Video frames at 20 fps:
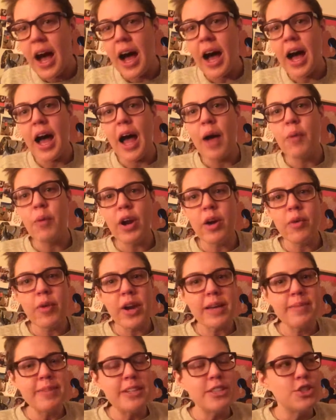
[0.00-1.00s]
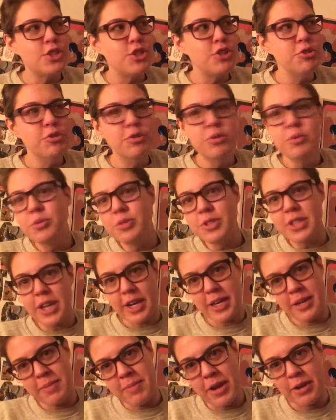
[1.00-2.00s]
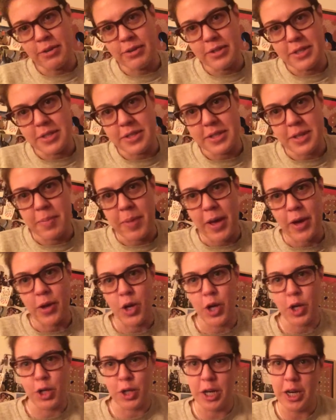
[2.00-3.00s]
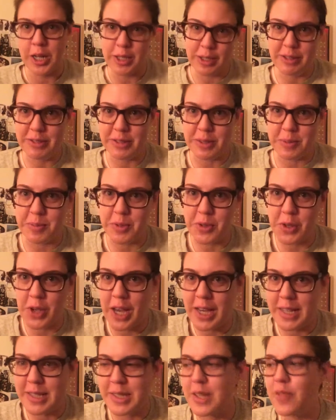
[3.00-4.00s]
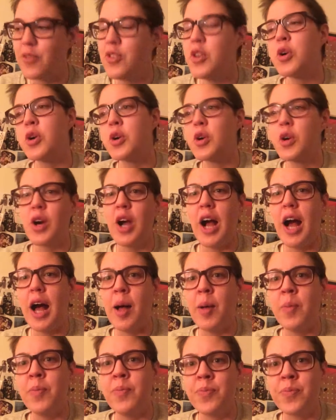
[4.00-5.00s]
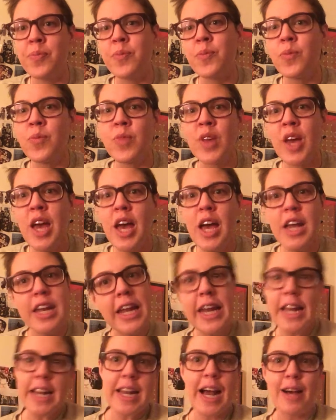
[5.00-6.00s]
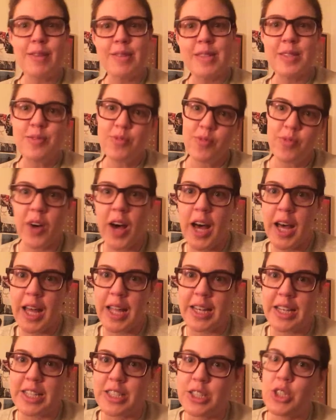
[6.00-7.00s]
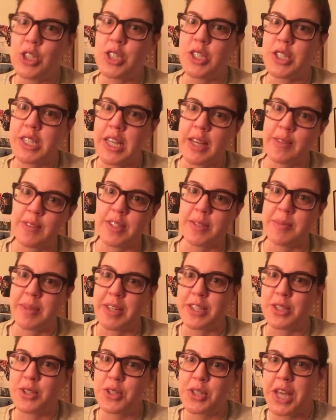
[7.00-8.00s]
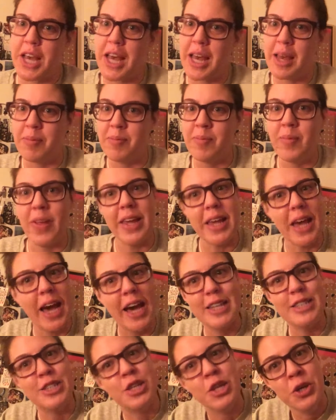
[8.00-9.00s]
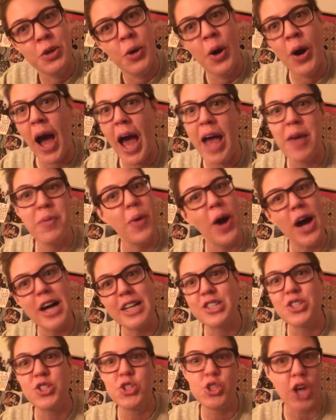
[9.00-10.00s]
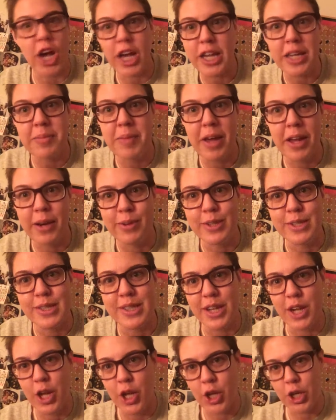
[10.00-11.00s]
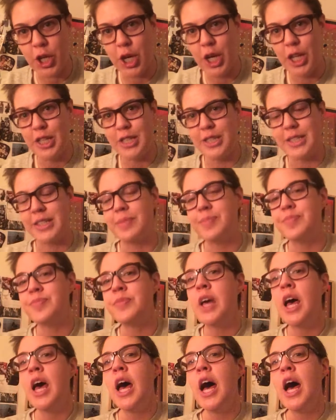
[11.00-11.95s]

I want to recommend two documentaries about alcoholism, you guys. If you're needing to have some fun and just have some extra time, like I do, I watch documentaries on alcoholism.